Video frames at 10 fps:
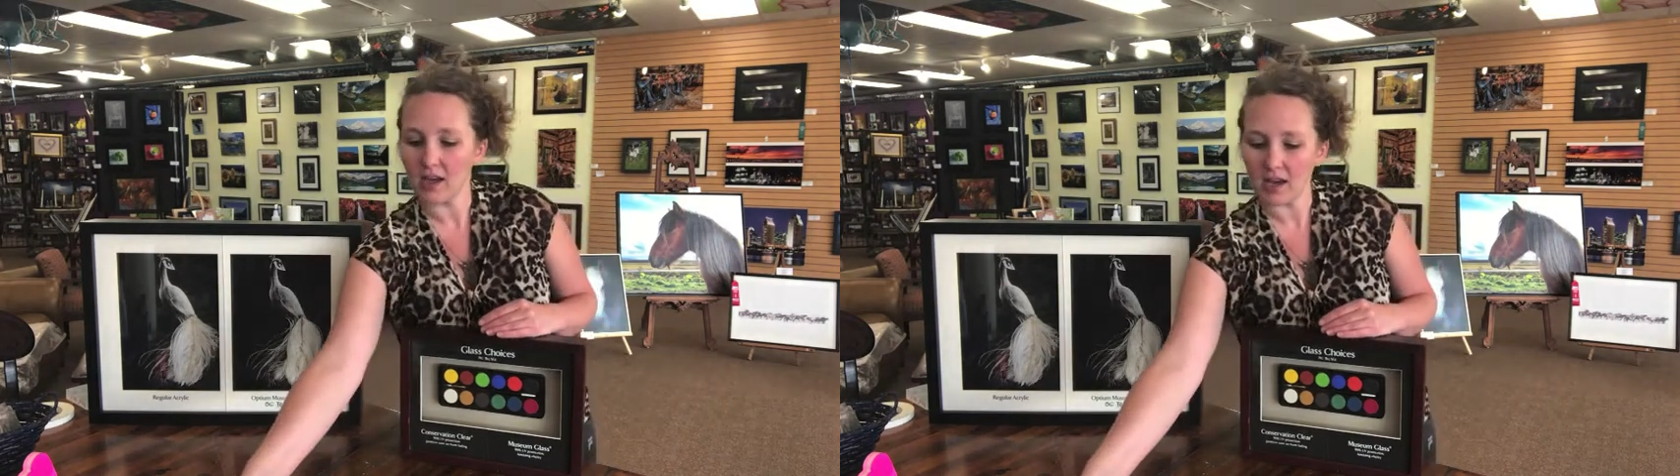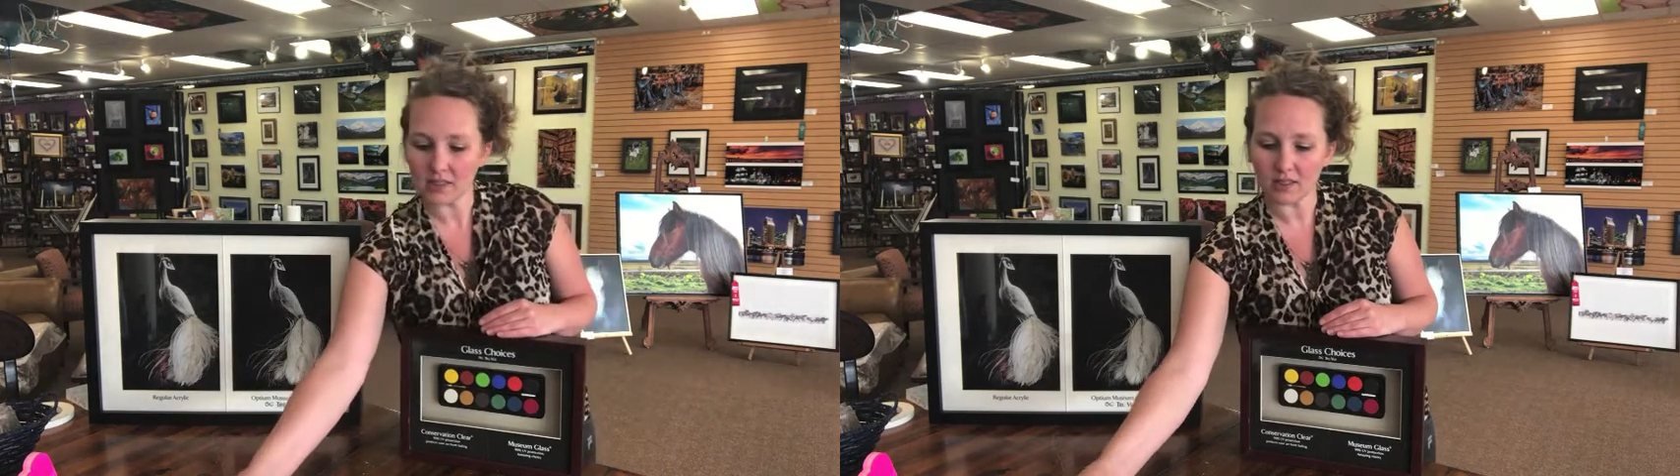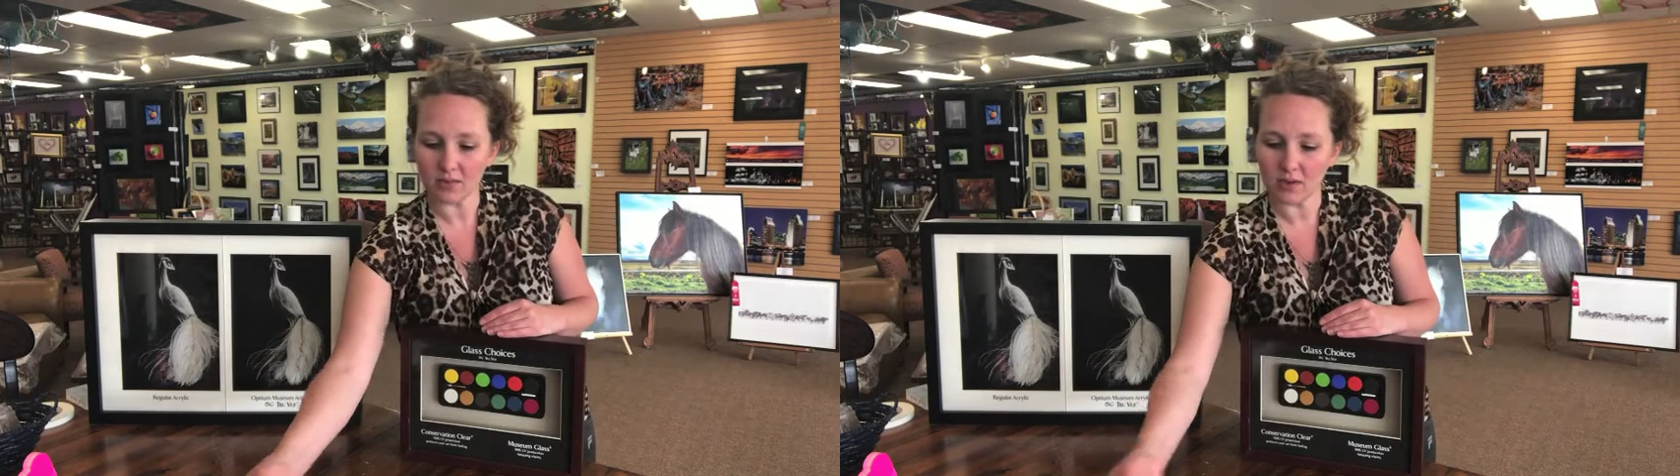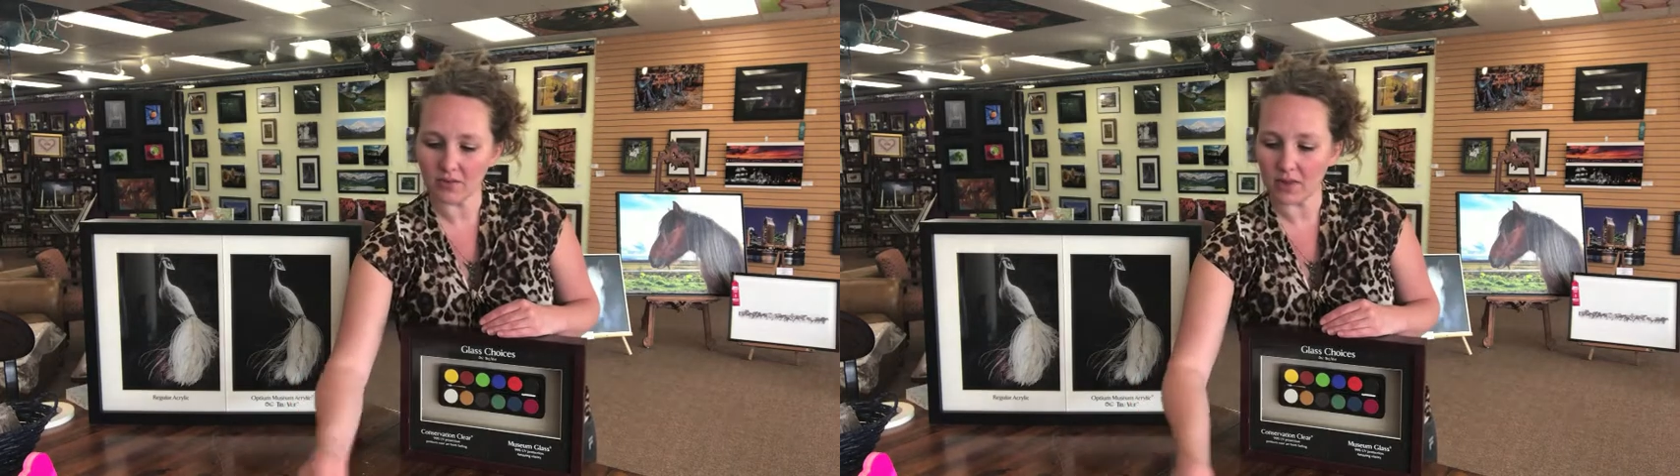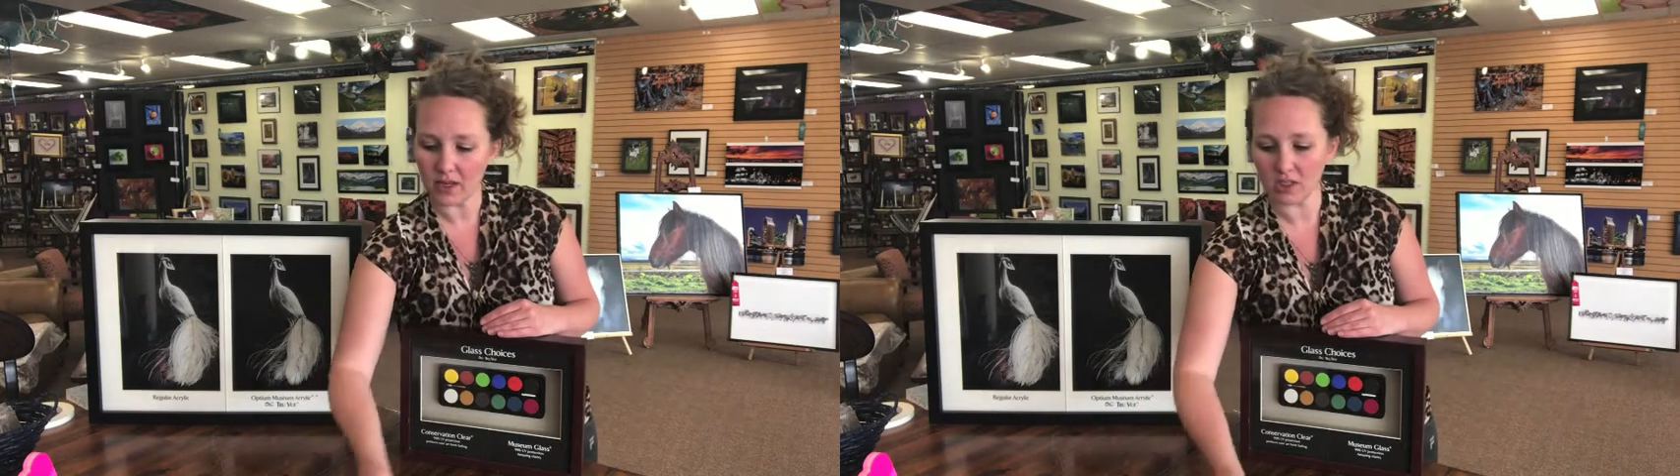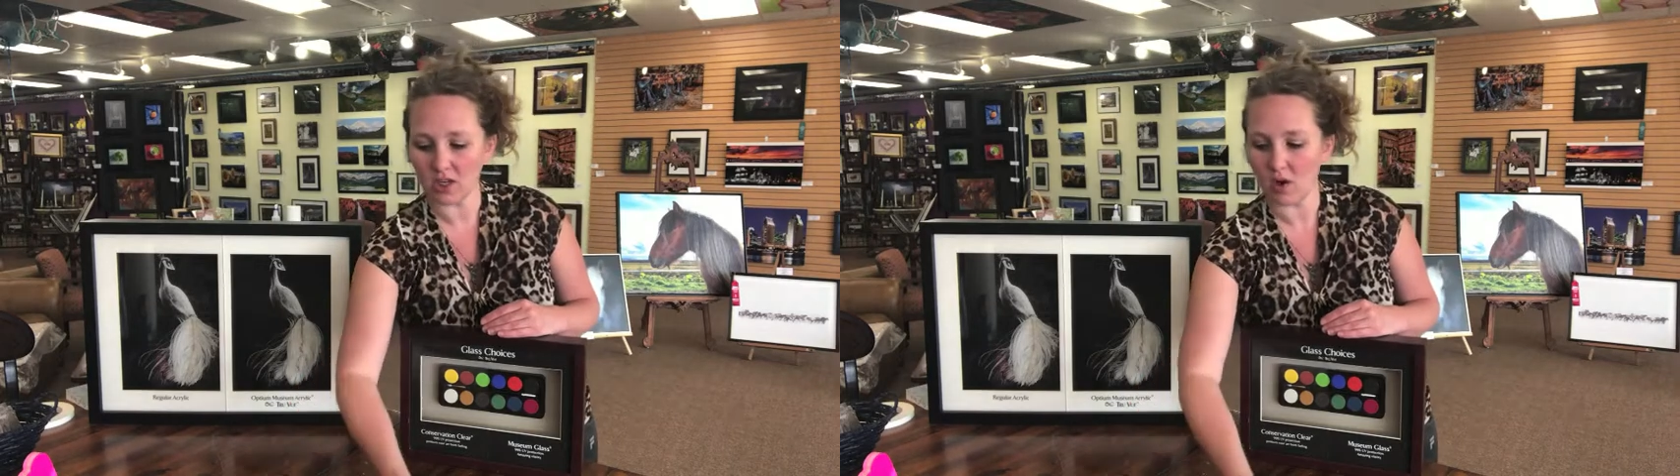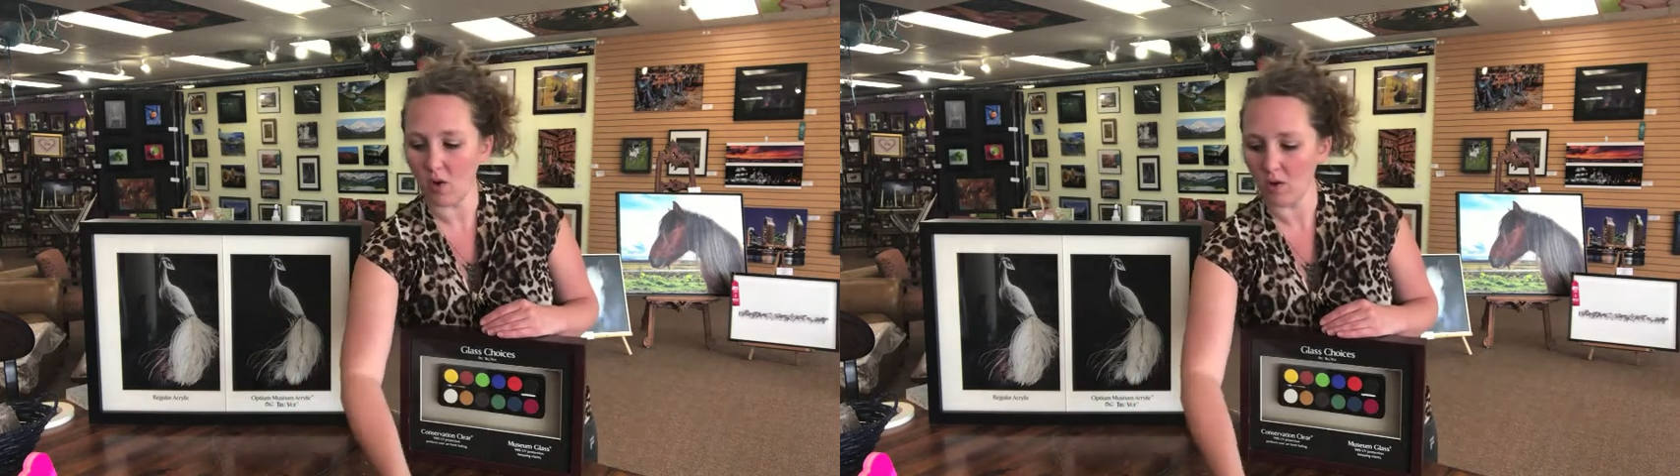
cuts the reflection a